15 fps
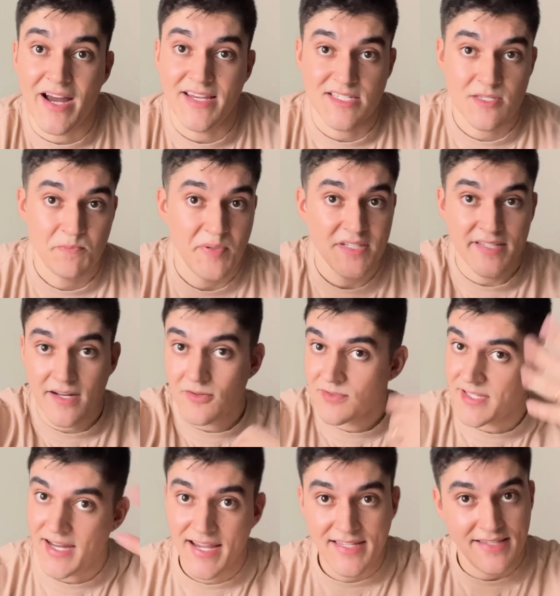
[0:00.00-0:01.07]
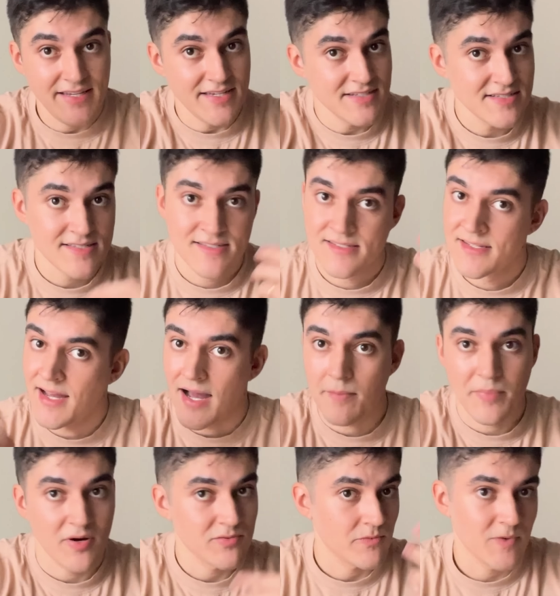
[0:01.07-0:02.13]
I spit out ideas
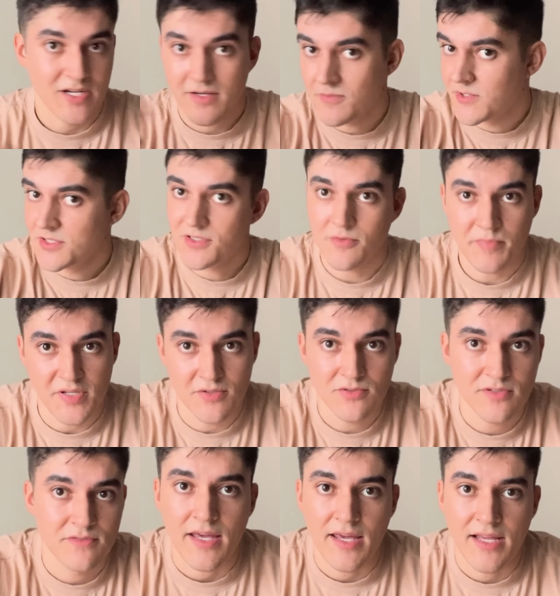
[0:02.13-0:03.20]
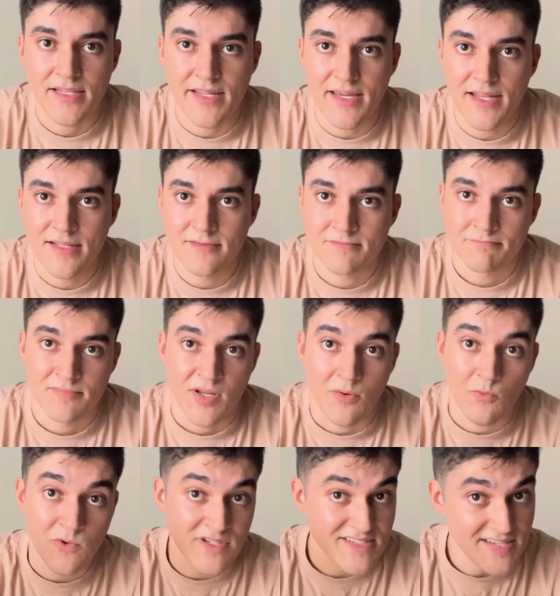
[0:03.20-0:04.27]
about what I want to build. And then
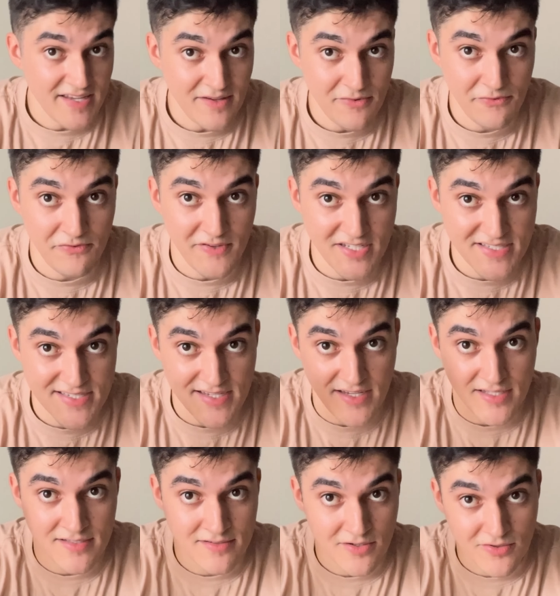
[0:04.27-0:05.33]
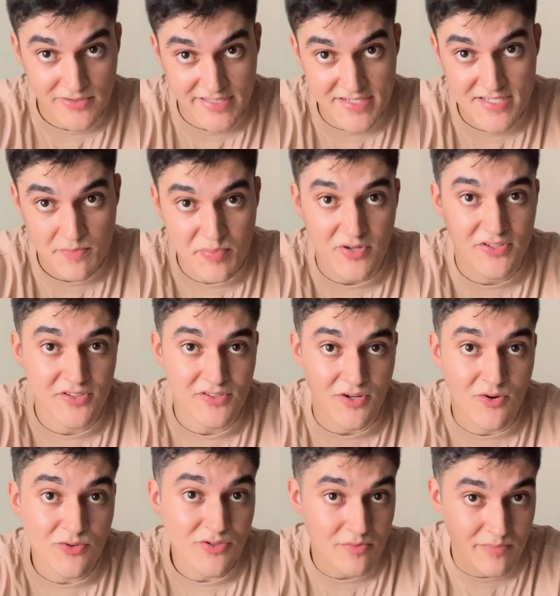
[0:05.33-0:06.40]
once he fits in on this product
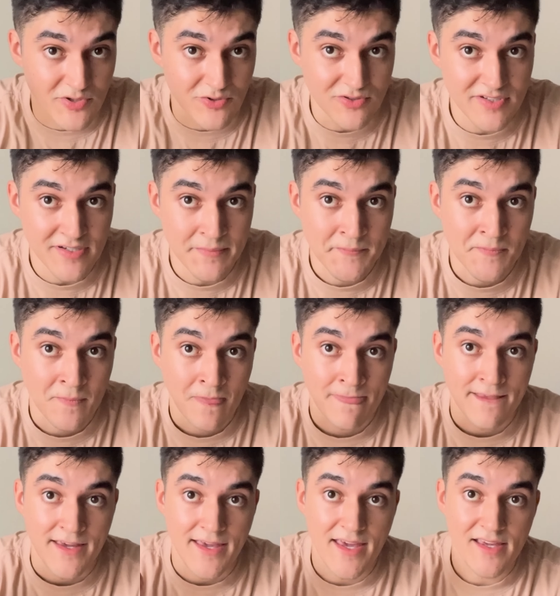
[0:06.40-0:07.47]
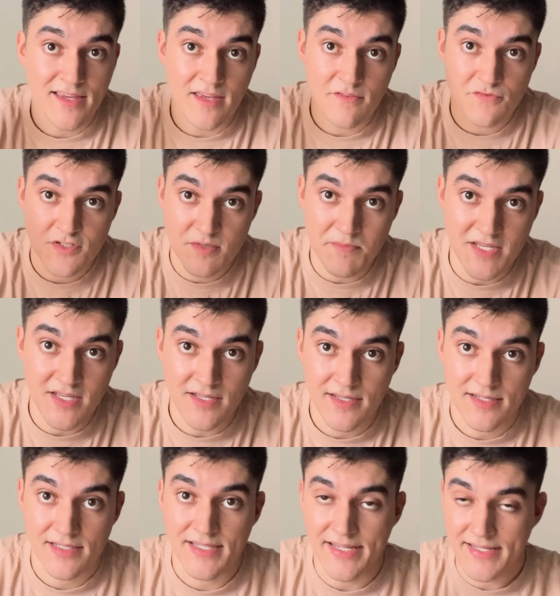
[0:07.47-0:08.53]
owner mode, he gives me
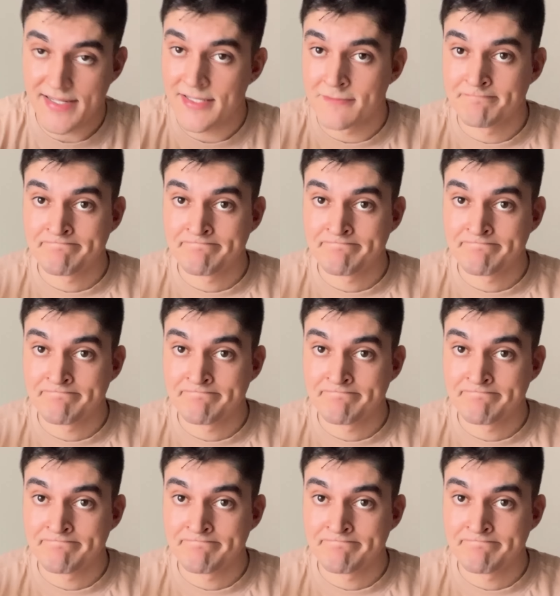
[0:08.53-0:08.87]
like